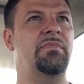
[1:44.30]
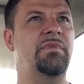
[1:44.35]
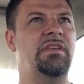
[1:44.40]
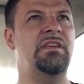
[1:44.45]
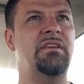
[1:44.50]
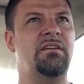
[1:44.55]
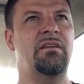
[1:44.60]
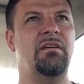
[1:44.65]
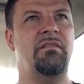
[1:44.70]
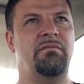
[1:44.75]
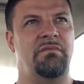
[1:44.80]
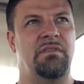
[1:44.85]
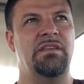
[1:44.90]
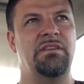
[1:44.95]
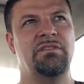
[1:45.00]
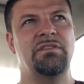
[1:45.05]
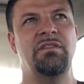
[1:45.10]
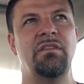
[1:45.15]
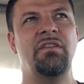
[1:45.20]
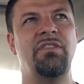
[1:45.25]

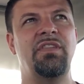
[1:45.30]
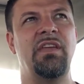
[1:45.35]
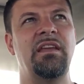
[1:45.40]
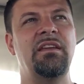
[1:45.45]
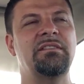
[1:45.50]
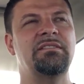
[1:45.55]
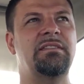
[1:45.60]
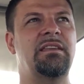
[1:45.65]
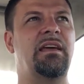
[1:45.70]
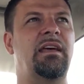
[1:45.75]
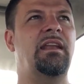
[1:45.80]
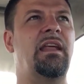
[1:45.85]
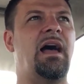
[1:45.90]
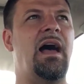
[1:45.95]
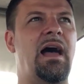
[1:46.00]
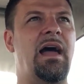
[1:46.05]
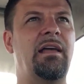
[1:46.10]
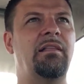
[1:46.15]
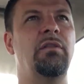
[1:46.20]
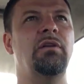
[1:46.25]
these are the things that
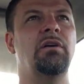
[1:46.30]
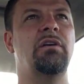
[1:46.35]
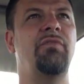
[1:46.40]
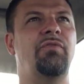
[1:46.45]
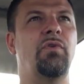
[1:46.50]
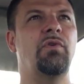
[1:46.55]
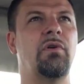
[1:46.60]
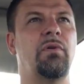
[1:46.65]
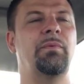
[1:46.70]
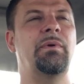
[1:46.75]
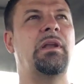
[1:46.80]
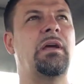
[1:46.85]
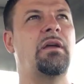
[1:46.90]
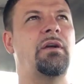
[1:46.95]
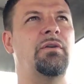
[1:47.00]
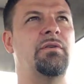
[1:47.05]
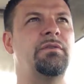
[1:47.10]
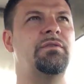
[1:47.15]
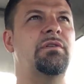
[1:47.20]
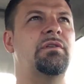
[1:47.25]
I look for when I
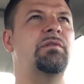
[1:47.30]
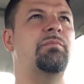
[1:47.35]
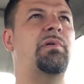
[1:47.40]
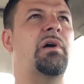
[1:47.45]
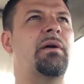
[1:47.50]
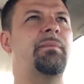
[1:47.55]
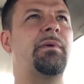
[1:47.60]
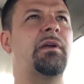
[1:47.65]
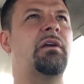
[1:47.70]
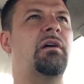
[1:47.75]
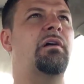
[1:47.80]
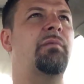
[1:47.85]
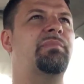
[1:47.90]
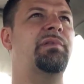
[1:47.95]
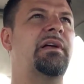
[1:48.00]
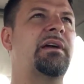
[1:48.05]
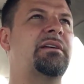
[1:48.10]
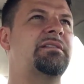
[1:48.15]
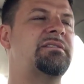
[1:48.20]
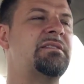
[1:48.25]
go into an apartment
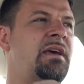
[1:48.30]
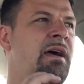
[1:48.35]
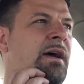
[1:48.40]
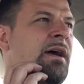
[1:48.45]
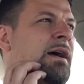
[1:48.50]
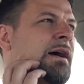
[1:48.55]
complex.